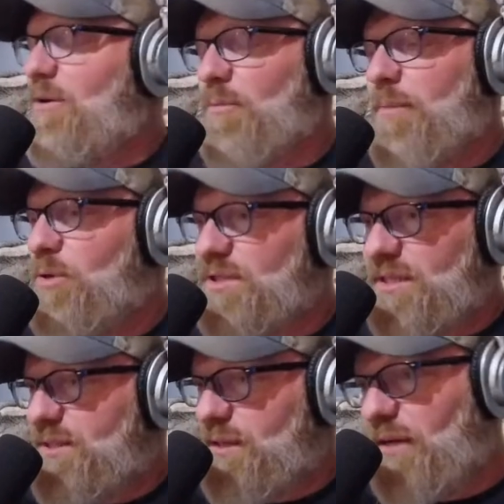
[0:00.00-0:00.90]
don't remember, is
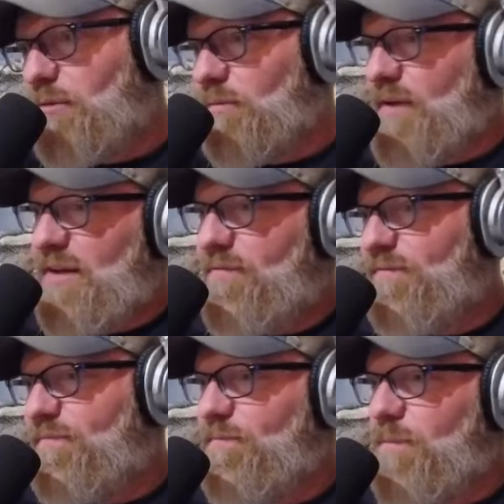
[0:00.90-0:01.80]
this Nickel
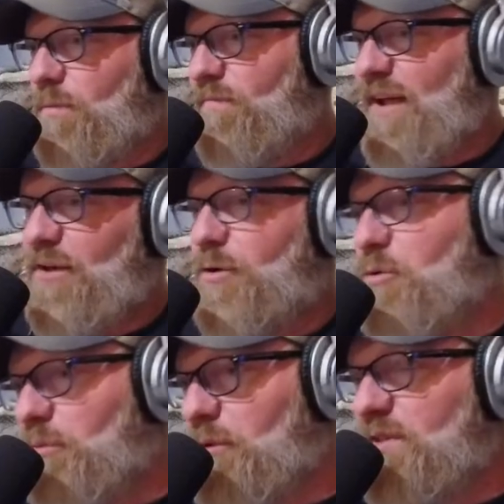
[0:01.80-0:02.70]

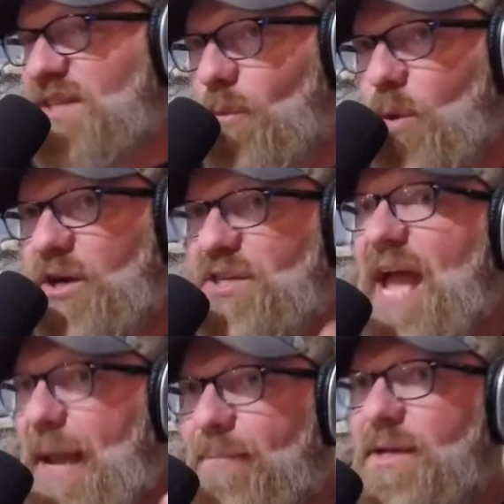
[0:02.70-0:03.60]
Vanderhooten or some weird name?